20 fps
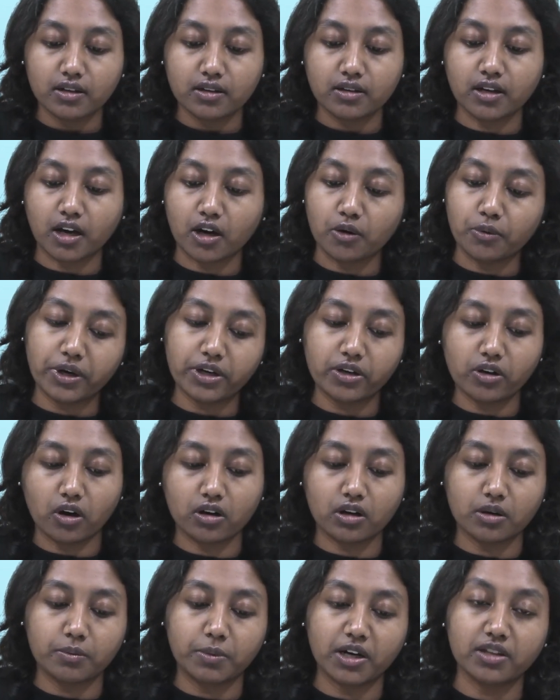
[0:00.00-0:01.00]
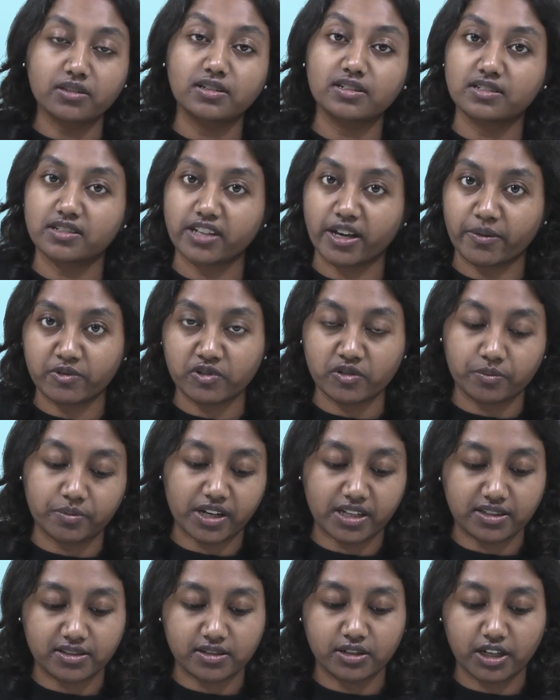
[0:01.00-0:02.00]
Now we talk about the steps for
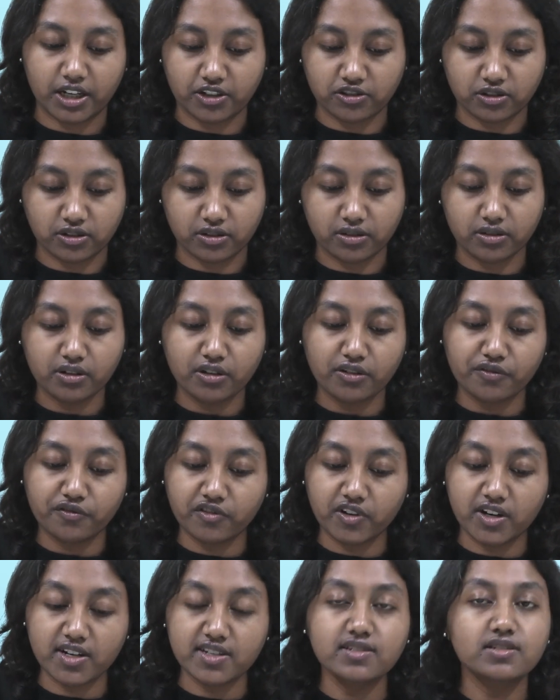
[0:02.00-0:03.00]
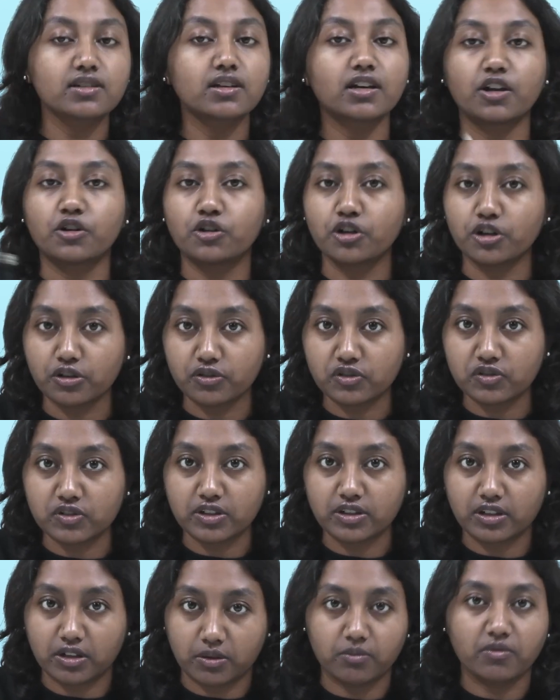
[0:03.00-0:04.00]
presentation. First, introduce
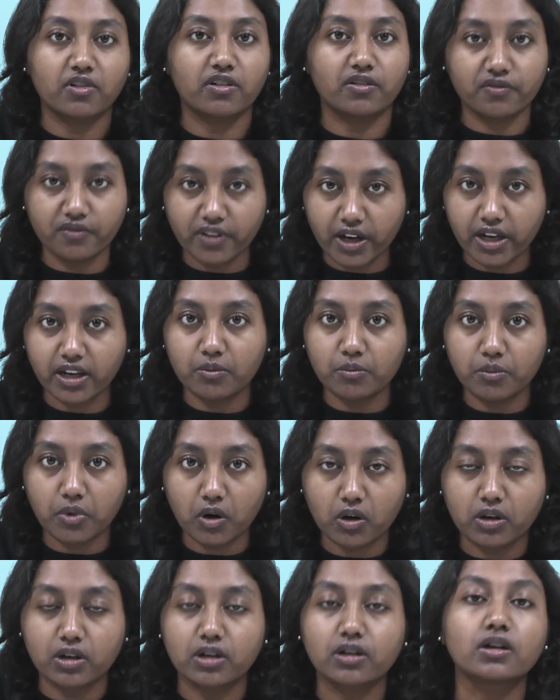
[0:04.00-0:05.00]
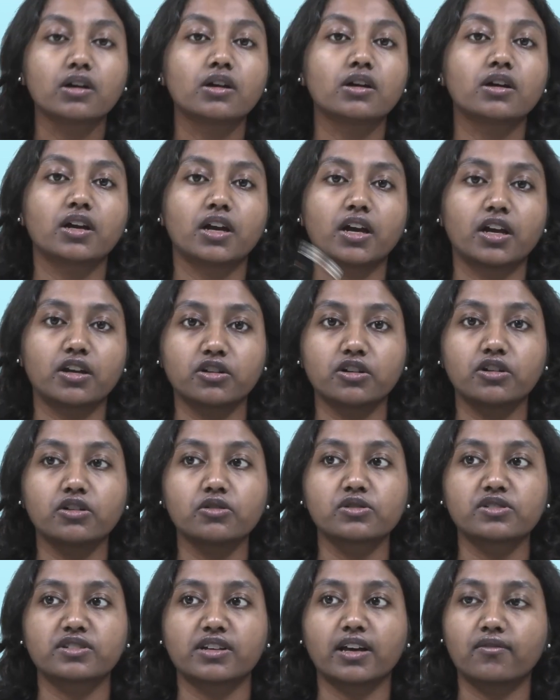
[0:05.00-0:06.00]
the team. Very important.
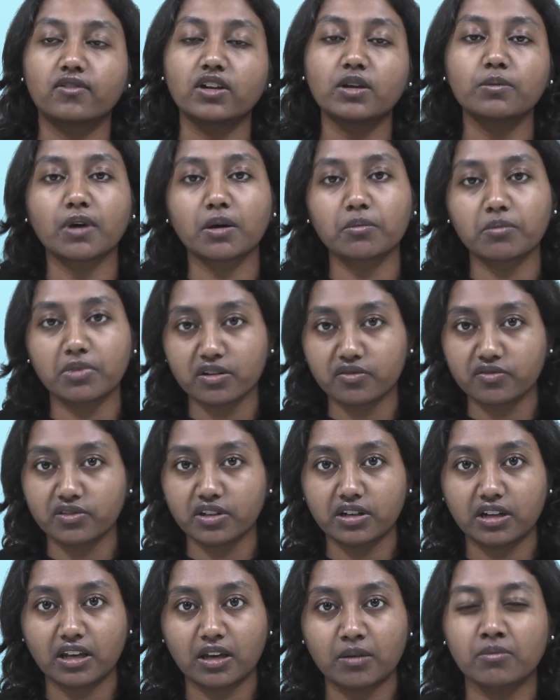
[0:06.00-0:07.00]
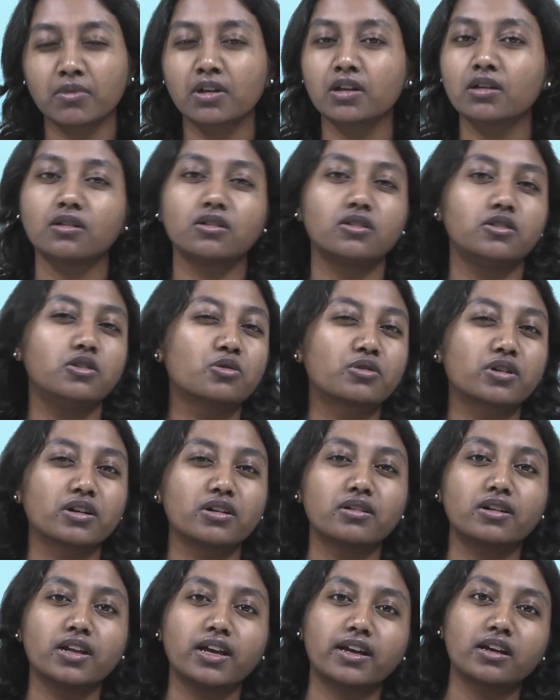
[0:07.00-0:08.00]
Introduce every member of the team. You
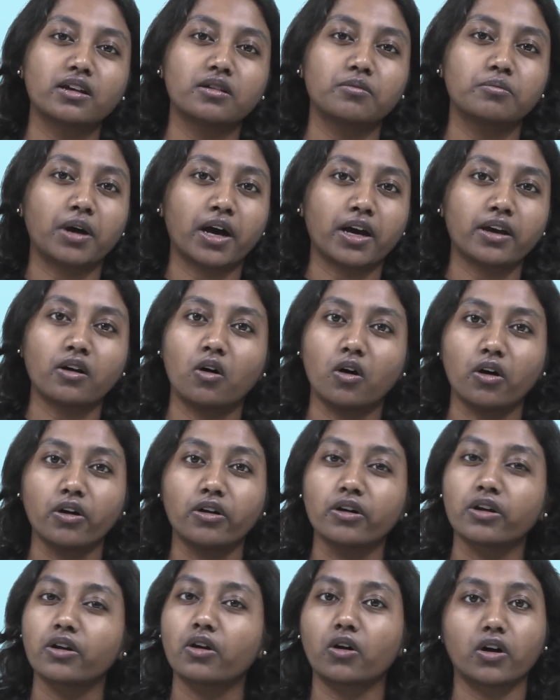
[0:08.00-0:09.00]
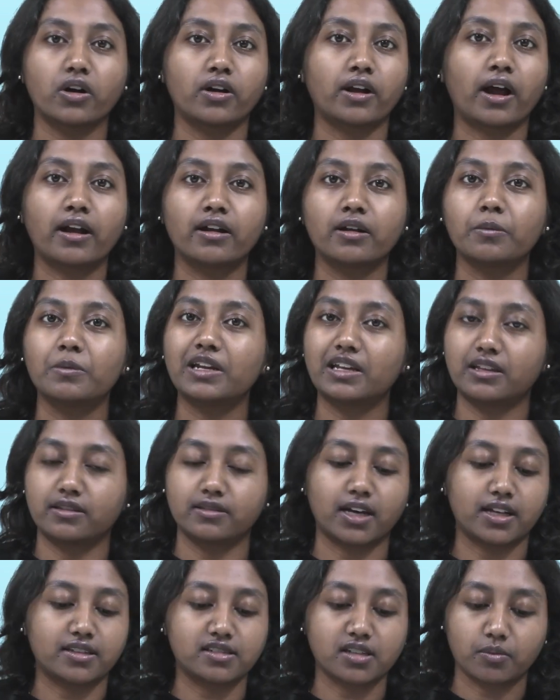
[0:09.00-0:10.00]
can take it by order or randomly,
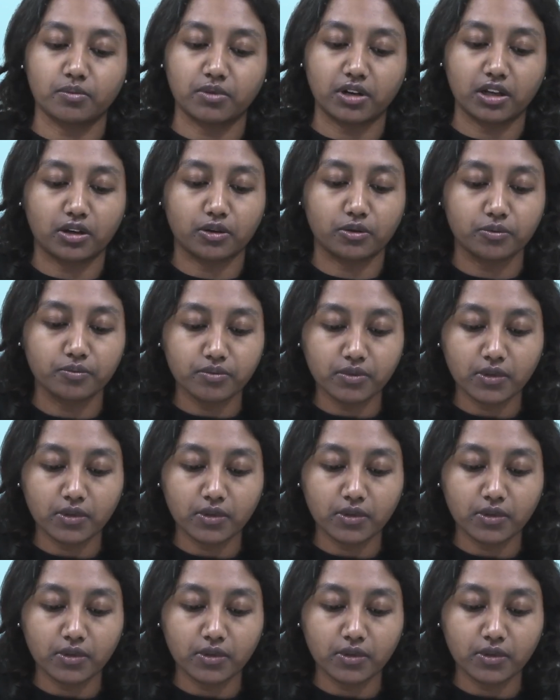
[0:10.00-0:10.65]
that's up to you.